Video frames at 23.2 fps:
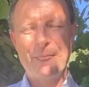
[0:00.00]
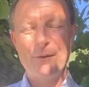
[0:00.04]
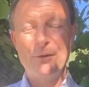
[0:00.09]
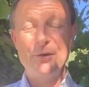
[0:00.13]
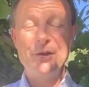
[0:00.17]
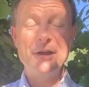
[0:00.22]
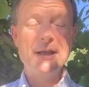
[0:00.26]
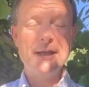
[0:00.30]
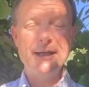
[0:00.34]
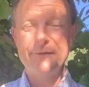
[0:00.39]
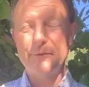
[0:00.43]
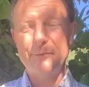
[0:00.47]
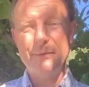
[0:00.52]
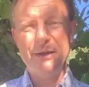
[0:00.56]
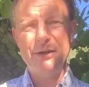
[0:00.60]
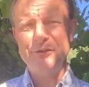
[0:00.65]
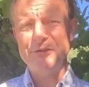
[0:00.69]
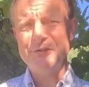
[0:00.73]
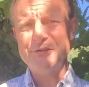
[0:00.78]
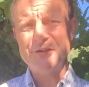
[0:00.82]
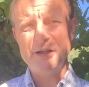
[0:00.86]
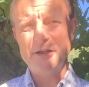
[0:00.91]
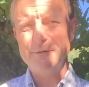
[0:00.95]
or you can leave a
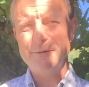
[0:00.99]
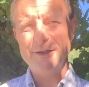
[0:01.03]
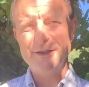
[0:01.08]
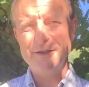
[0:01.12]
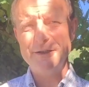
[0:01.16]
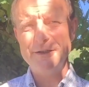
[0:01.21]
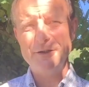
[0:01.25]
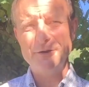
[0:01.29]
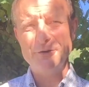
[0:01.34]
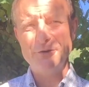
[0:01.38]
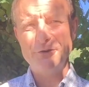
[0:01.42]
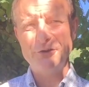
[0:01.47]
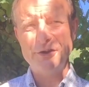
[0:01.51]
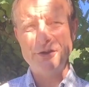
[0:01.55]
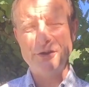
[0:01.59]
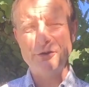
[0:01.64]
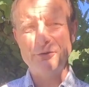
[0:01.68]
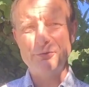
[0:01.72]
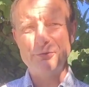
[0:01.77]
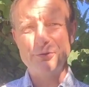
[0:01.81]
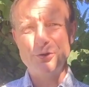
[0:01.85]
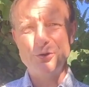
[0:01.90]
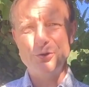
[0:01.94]
message anywhere you hear or see
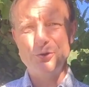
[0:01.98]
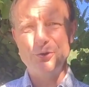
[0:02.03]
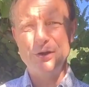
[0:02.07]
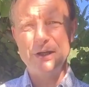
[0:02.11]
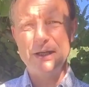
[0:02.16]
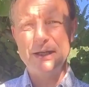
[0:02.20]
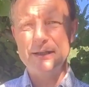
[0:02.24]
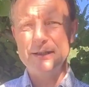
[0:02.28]
this recording.